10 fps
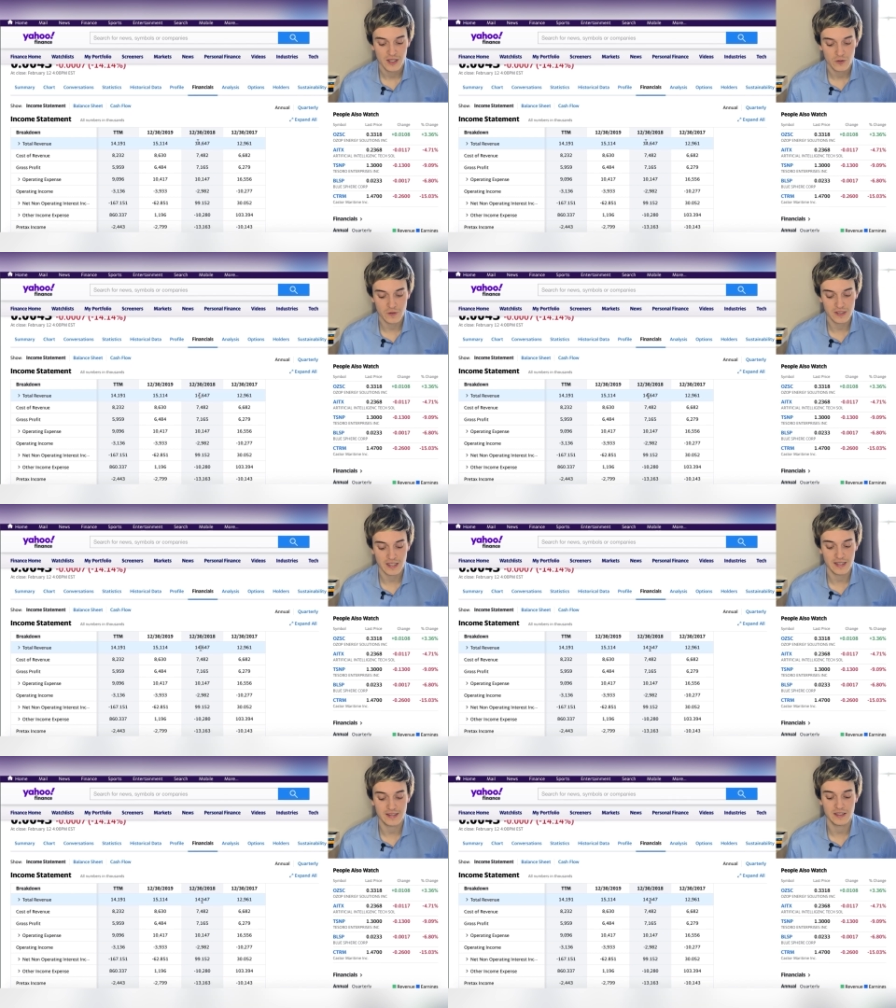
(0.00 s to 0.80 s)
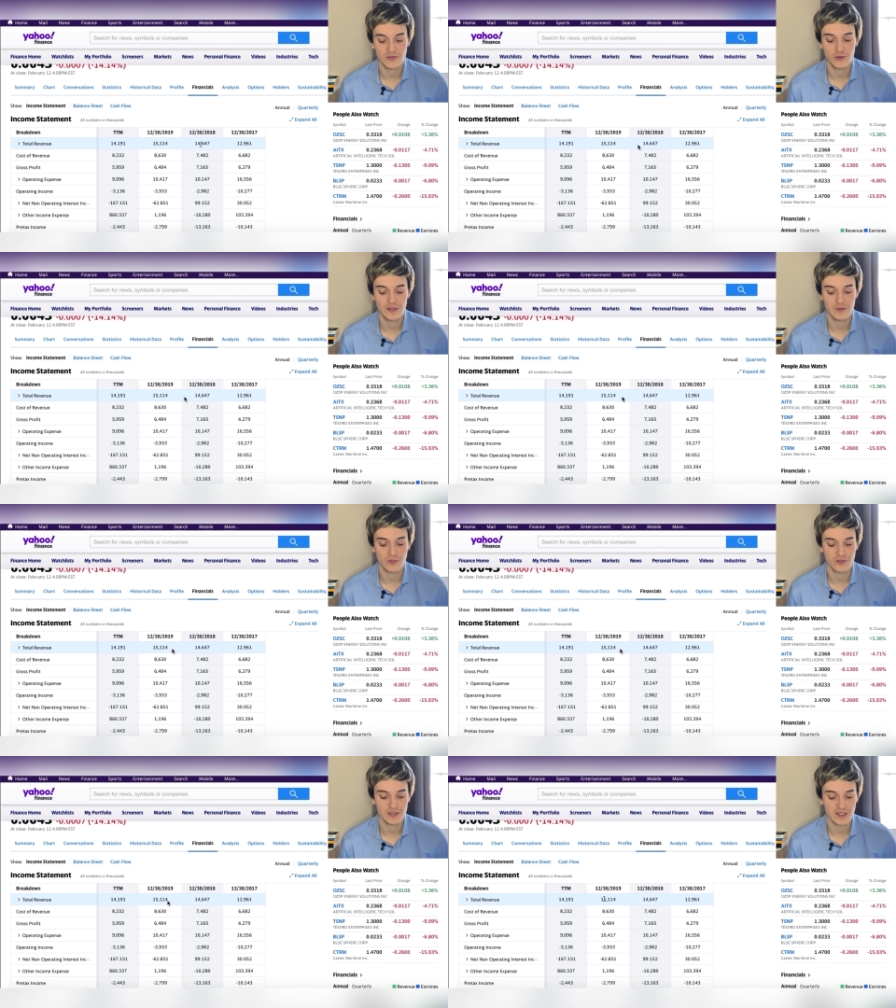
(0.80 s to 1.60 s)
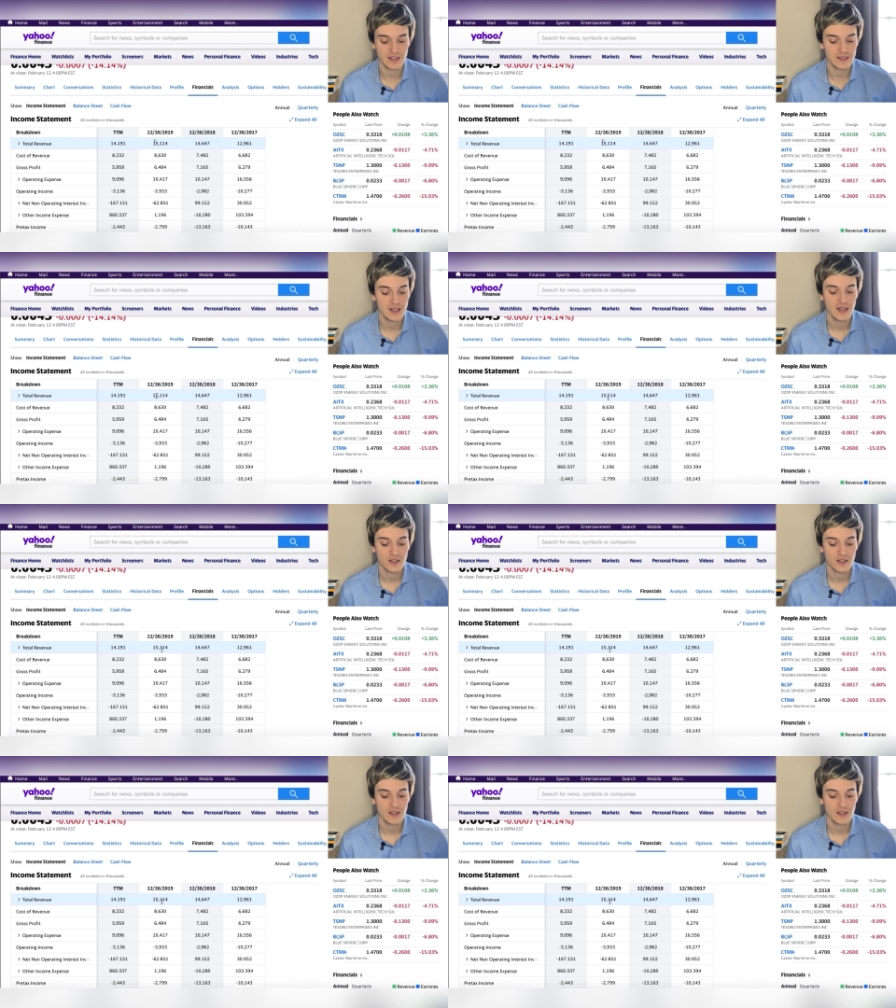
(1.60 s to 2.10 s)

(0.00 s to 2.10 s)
2018 14.6,